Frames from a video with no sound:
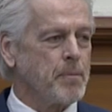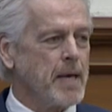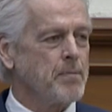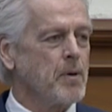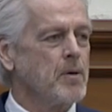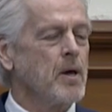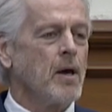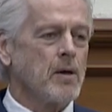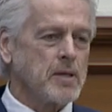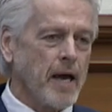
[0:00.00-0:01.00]
people
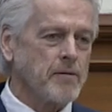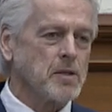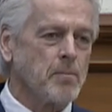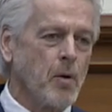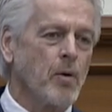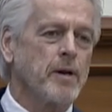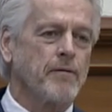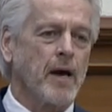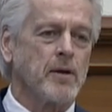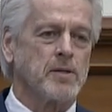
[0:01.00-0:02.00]
to have
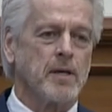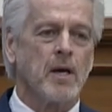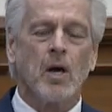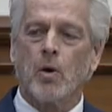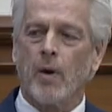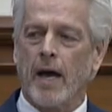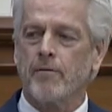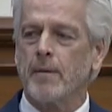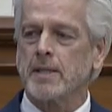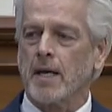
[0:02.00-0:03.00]
supportive housing who
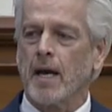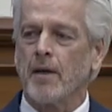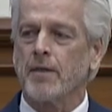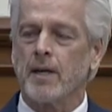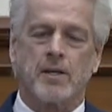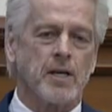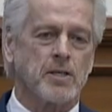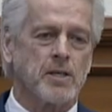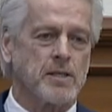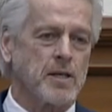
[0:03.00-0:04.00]
have mental health and
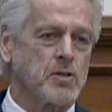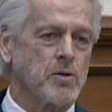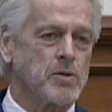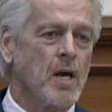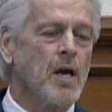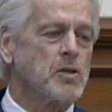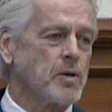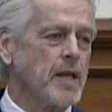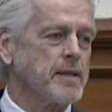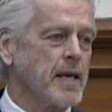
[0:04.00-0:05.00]
addictions issues
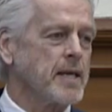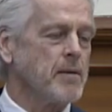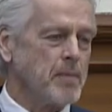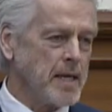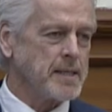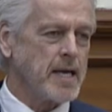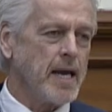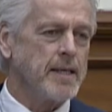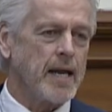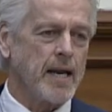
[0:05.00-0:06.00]
so that they can
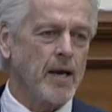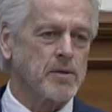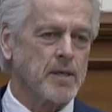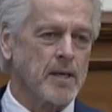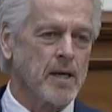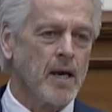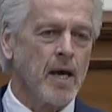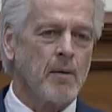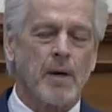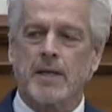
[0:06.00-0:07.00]
maintain that housing.
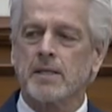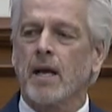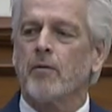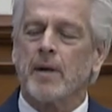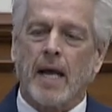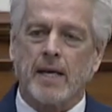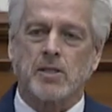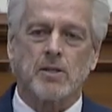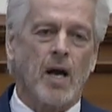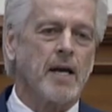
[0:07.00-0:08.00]
But this government
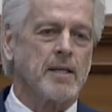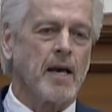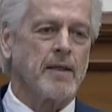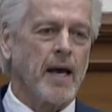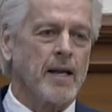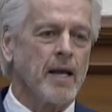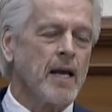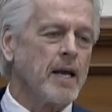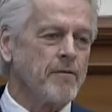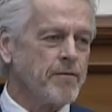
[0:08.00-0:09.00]
has not done that.
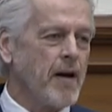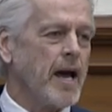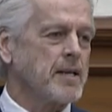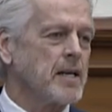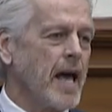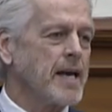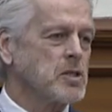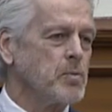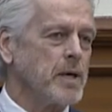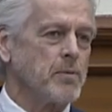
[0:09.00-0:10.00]
In fact,
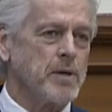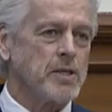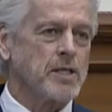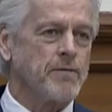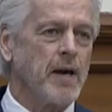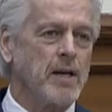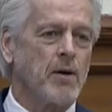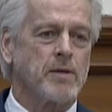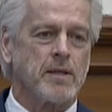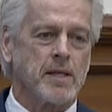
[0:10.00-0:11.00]
last week we just found
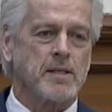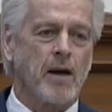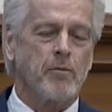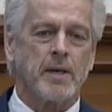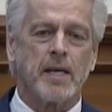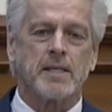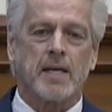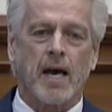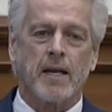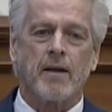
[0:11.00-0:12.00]
out that this government is
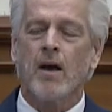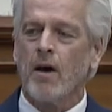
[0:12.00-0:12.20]
cutting